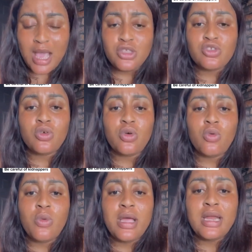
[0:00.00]
So
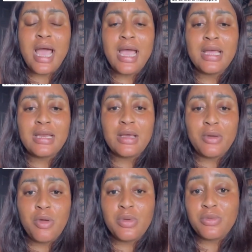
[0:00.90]
when
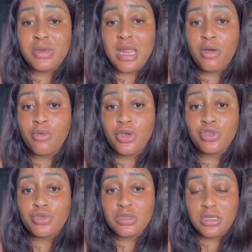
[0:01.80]
we were now
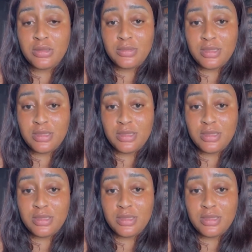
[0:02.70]
going to the